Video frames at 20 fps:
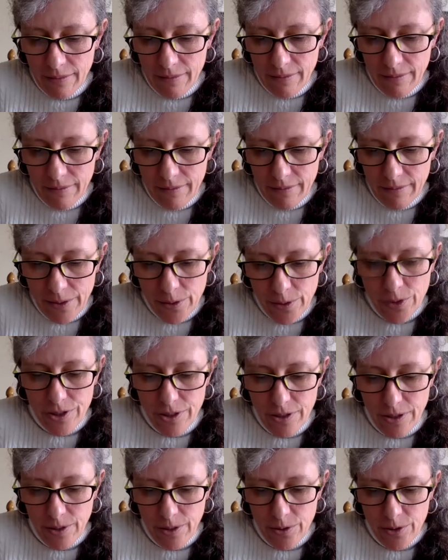there's
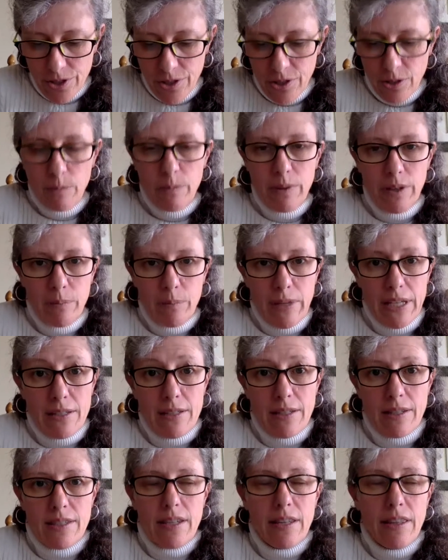two big
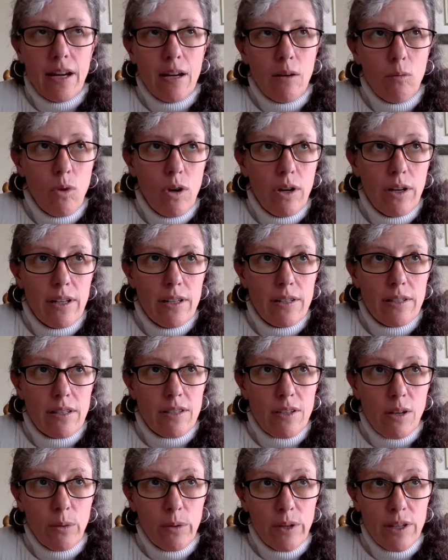pieces to that. One is it's
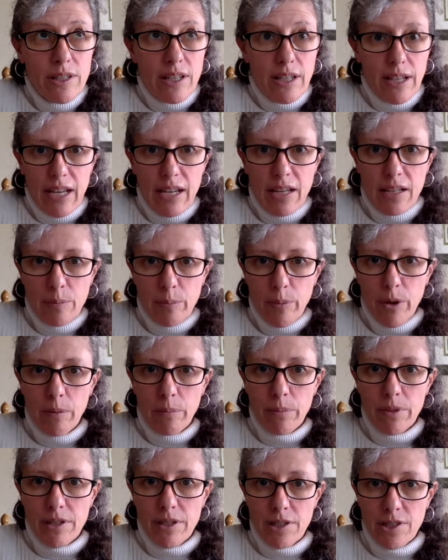always an and
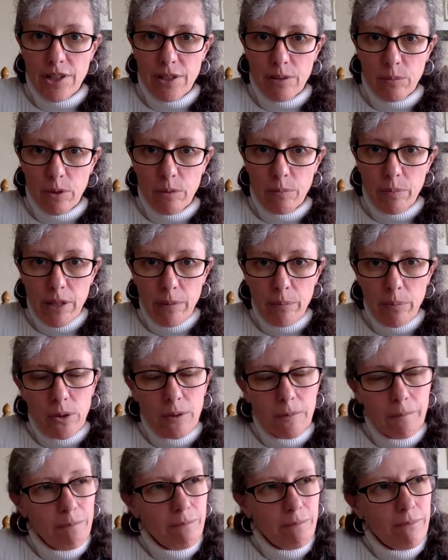proposition with
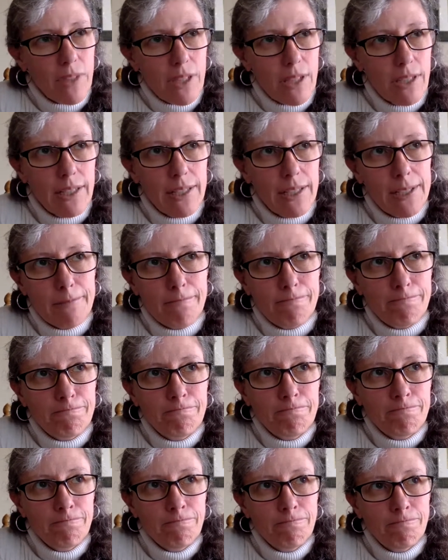people. A
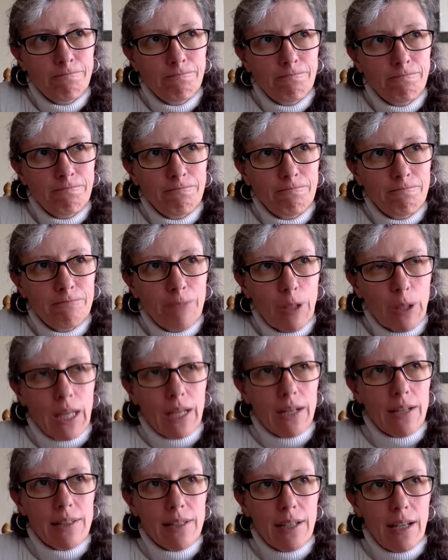lot
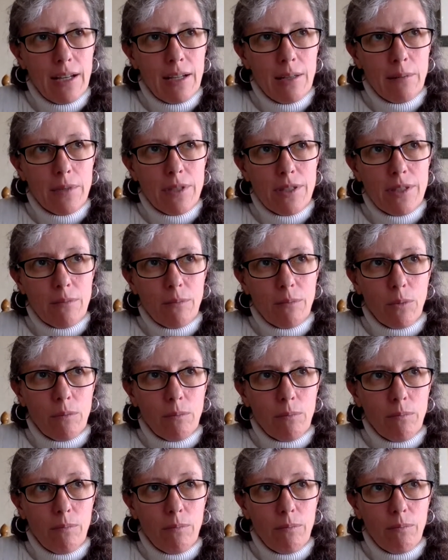of times
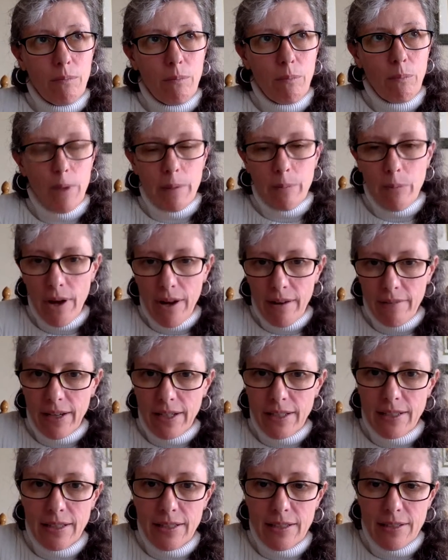when people have
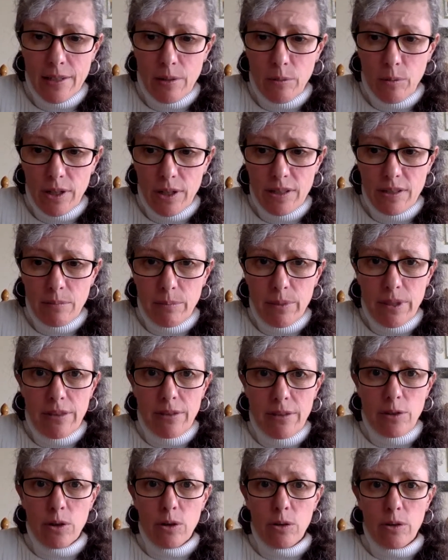ideas, they want it to be
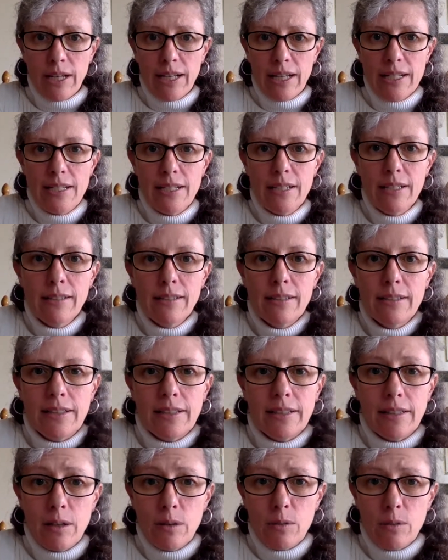their own idea
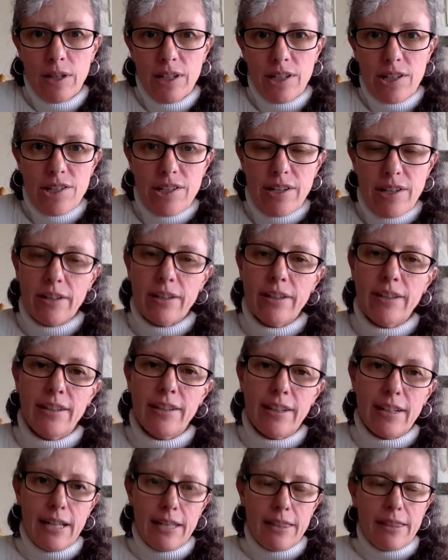and they don't want to share it.
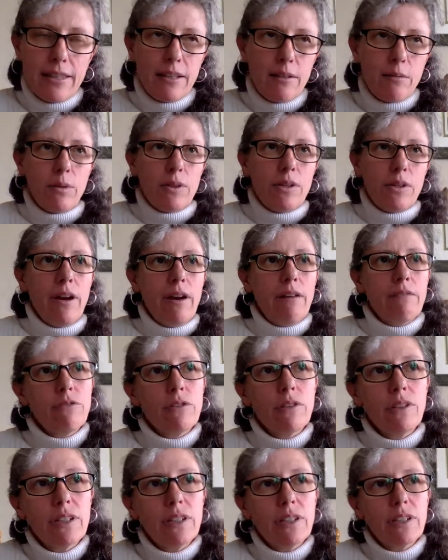And I think when you have
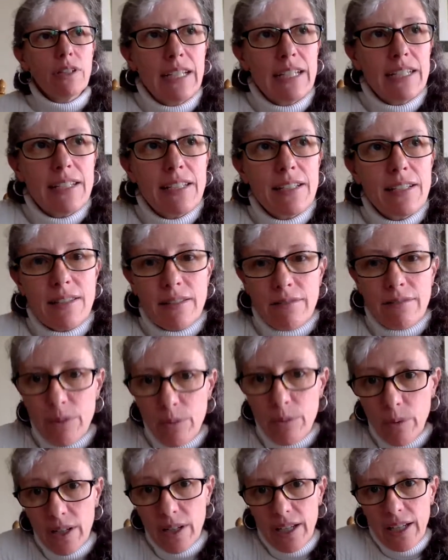really good ideas, if you
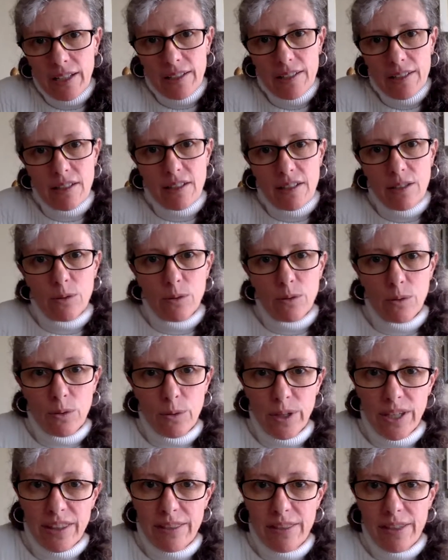want to execute
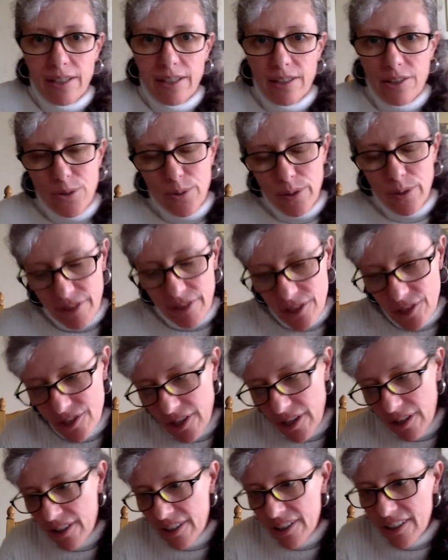great things, you have to
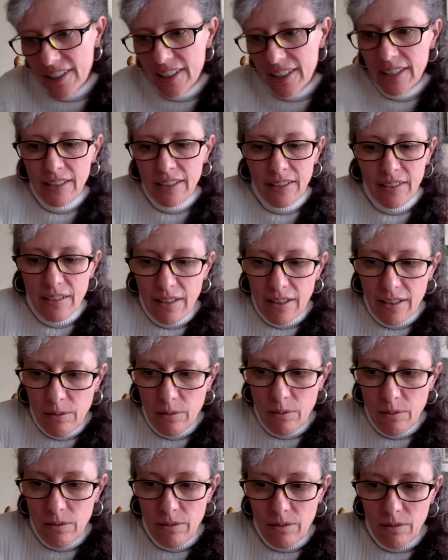share it
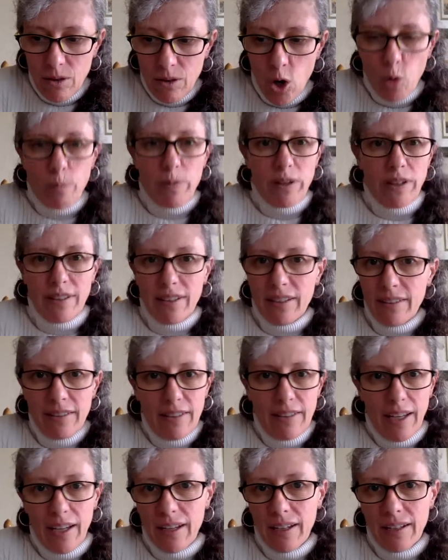openly
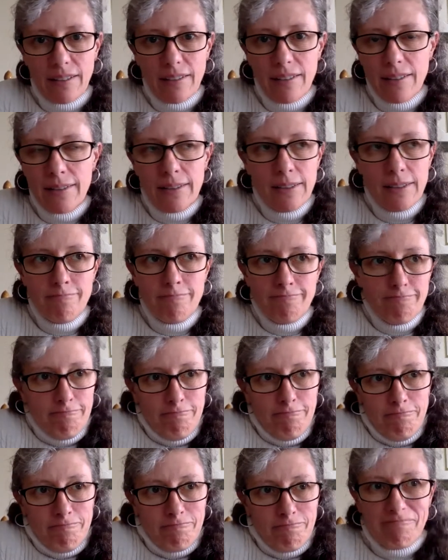and
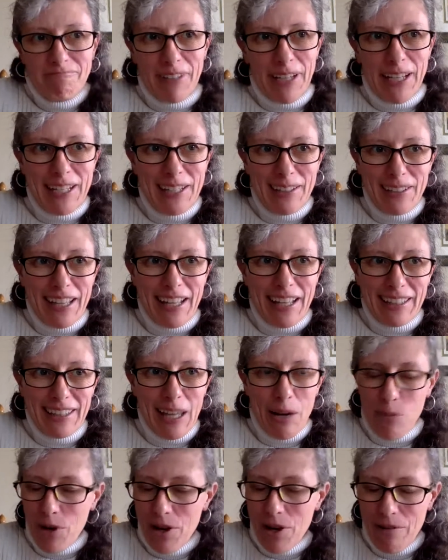
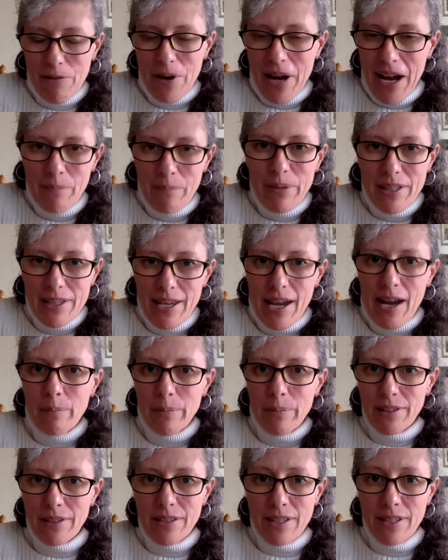let whatever happens.
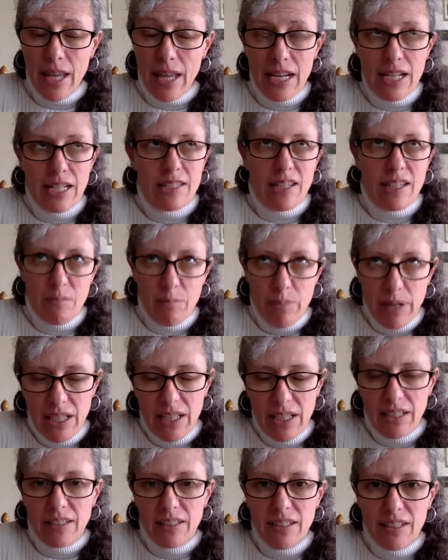And that is a
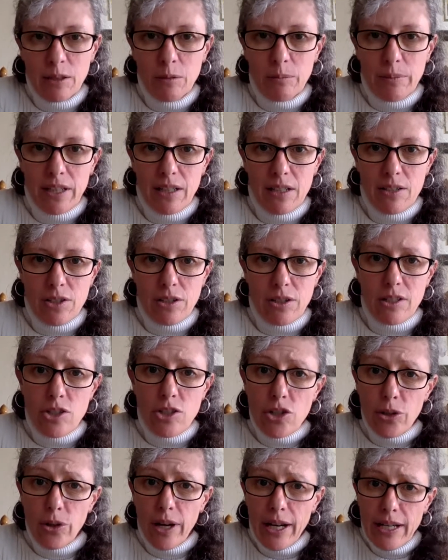big deal because it's
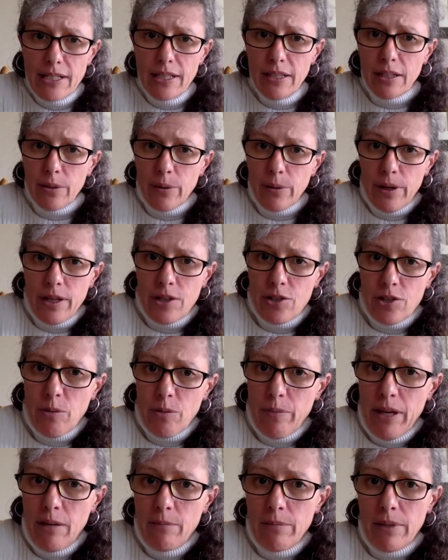your idea, right? It's your
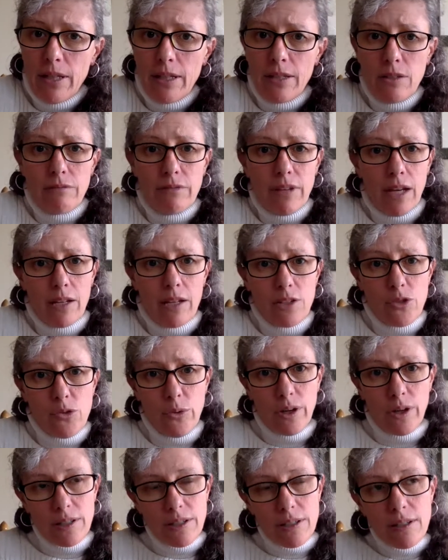baby, and you've got to
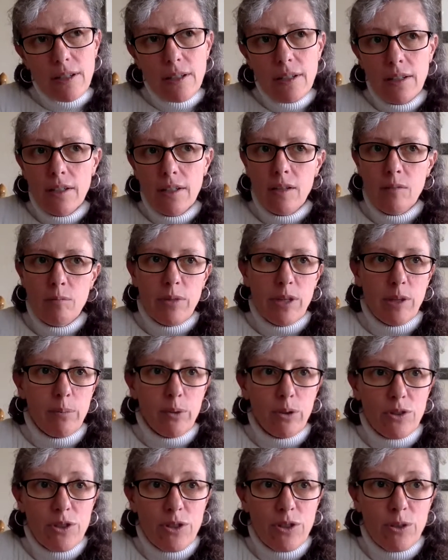trust
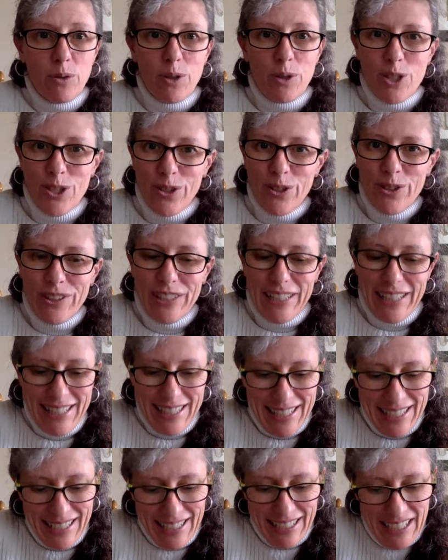people to internalize
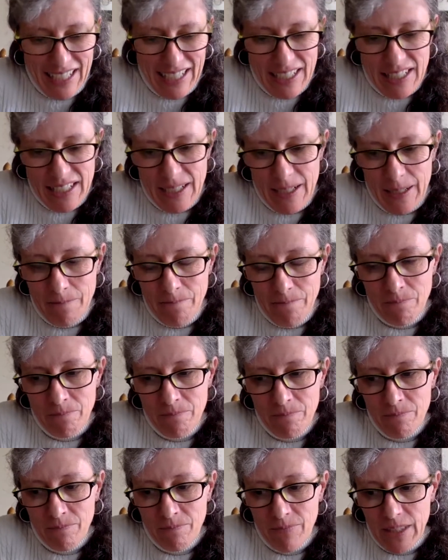it.
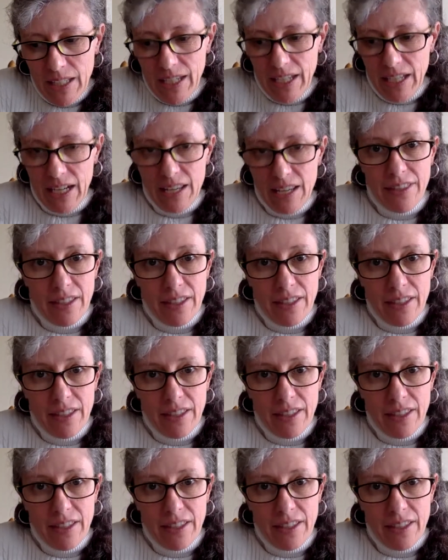And I think